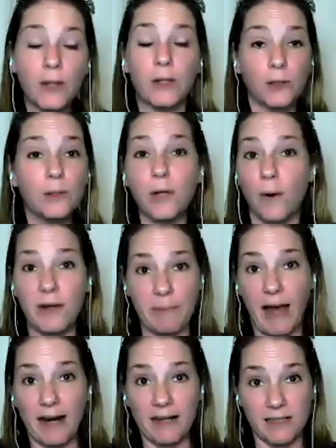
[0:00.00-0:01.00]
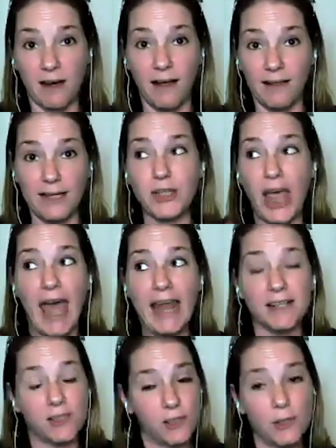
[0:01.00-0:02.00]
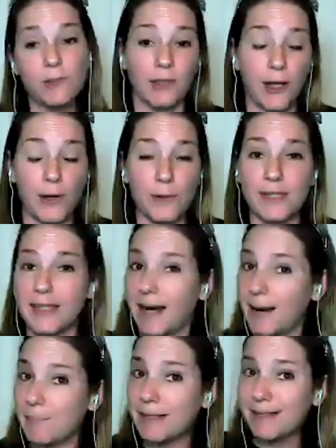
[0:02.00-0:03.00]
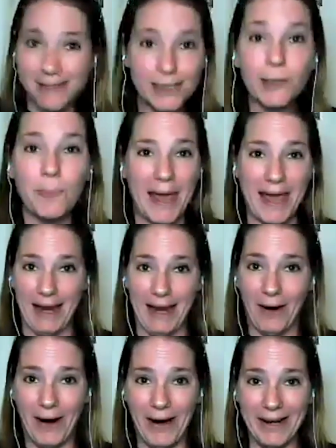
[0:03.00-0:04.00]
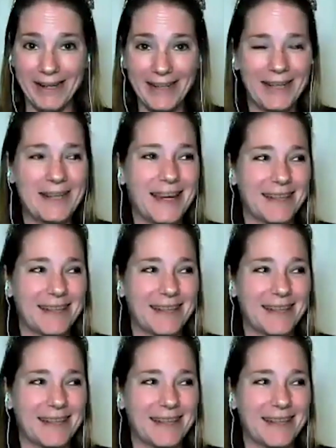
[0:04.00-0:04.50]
to include going back to college and student loans that I'm still paying on,